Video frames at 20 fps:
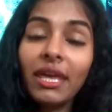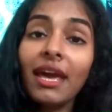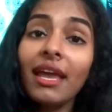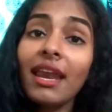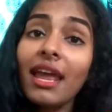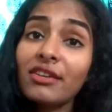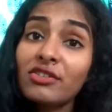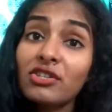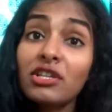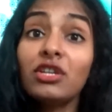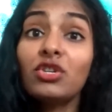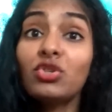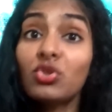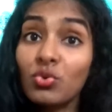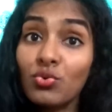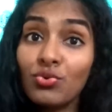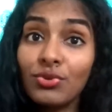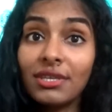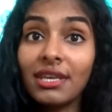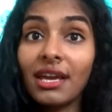can actually
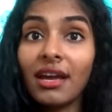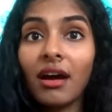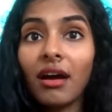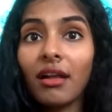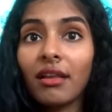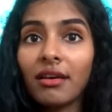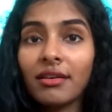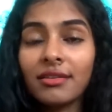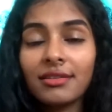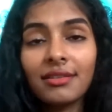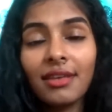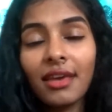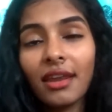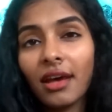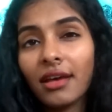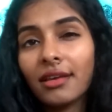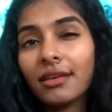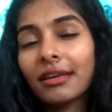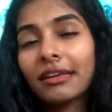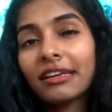choose the colors.
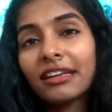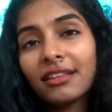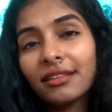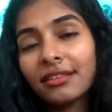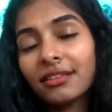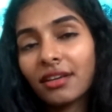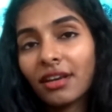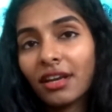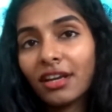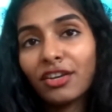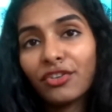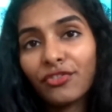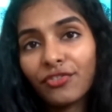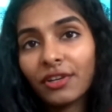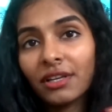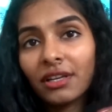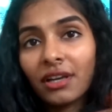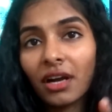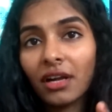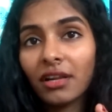There are 3
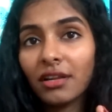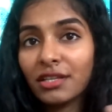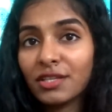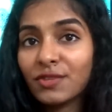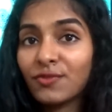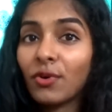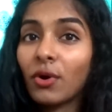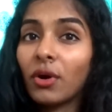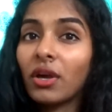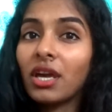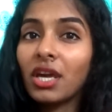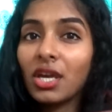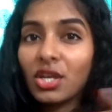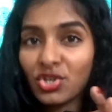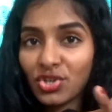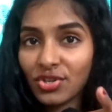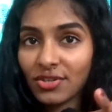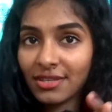different colors for each